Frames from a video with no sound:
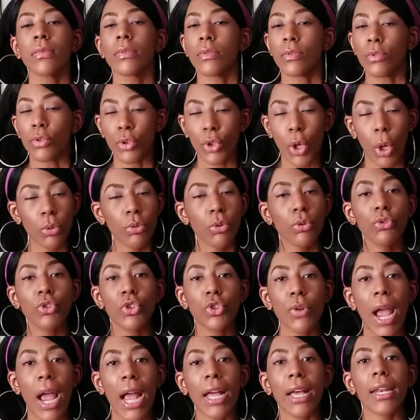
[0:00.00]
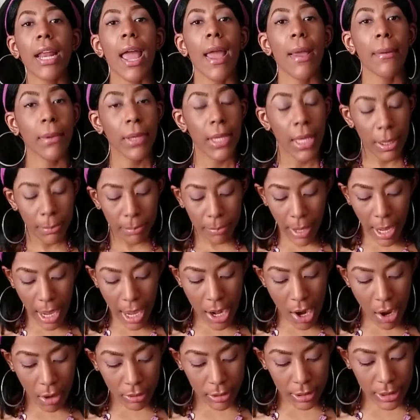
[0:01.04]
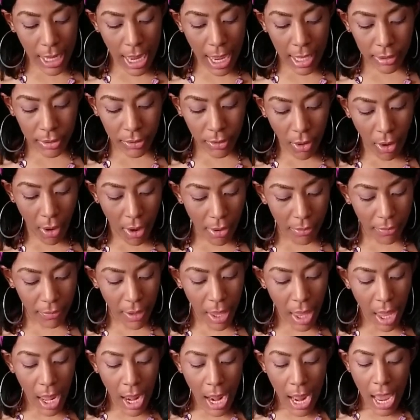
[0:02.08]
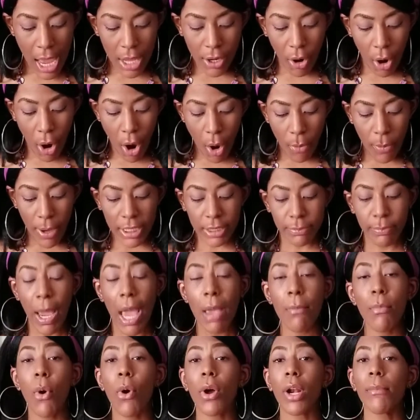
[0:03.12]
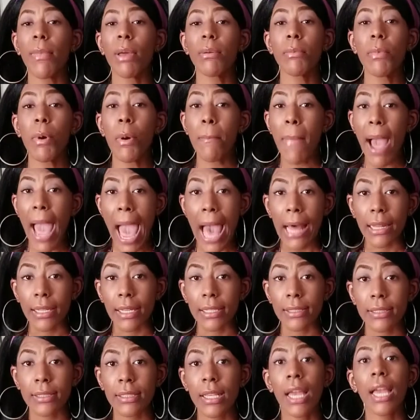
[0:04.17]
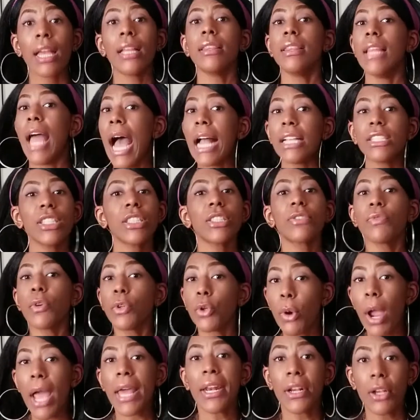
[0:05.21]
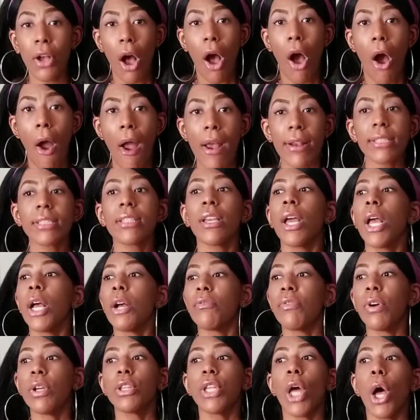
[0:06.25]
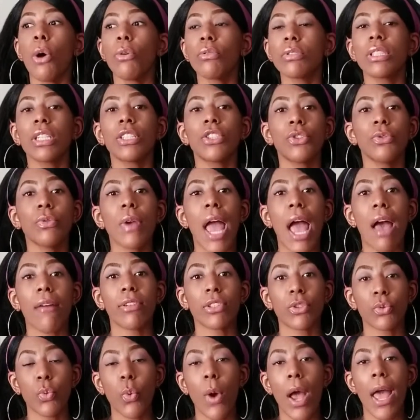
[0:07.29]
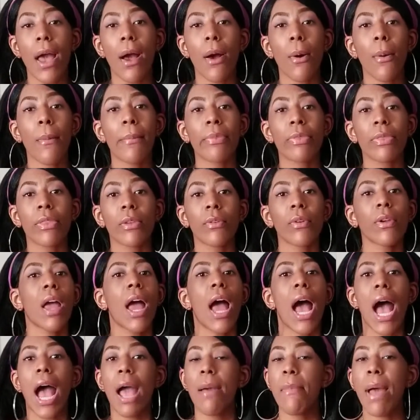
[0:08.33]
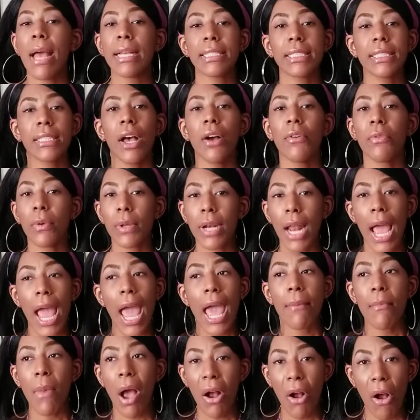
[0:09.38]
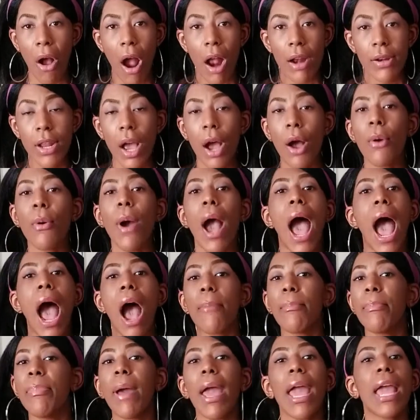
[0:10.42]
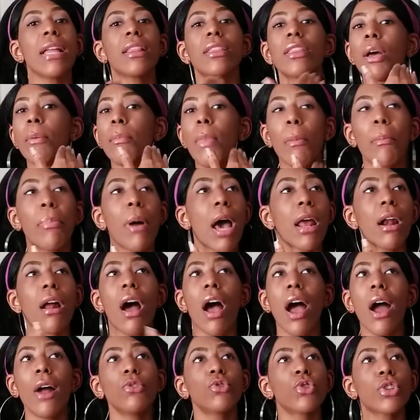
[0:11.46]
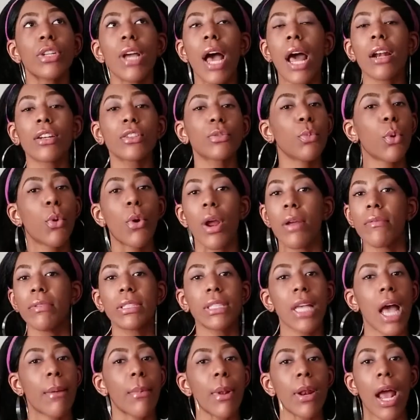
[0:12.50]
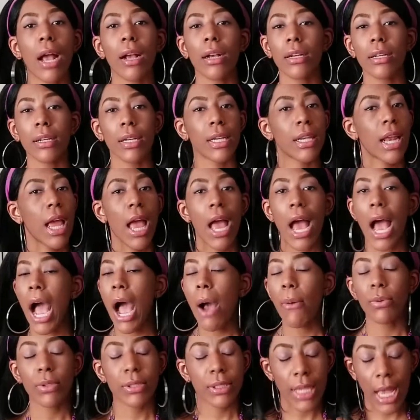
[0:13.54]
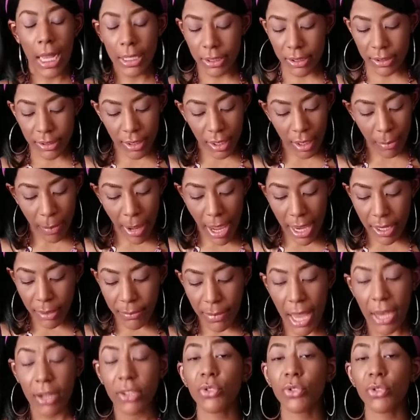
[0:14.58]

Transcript: Don't lose track of that. Keep paying those debts off. And always pay more than minimal balance, not just for credit cards, for loans that you have as well. I myself, when I had my car note, I paid them about a $100 more every time that I could. I was not just going to pay them that. Because